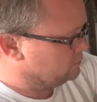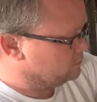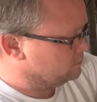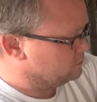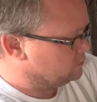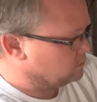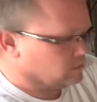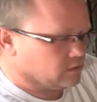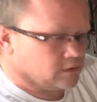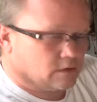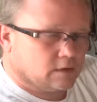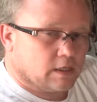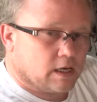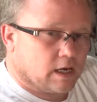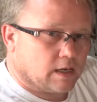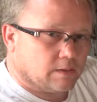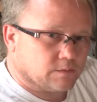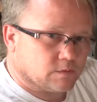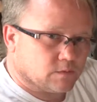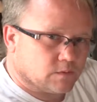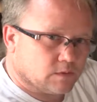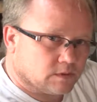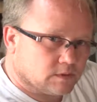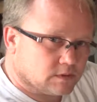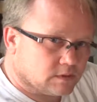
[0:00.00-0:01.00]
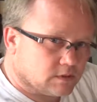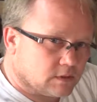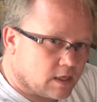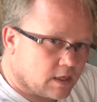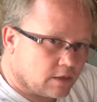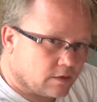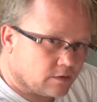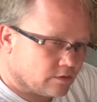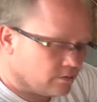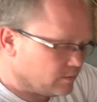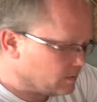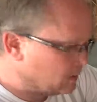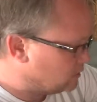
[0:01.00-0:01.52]
to the times 1
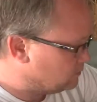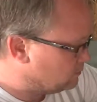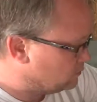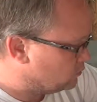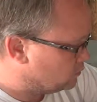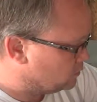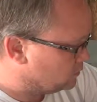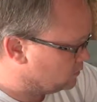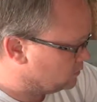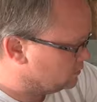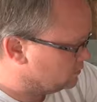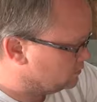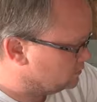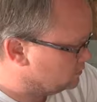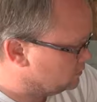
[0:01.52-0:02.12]
slot on the main board.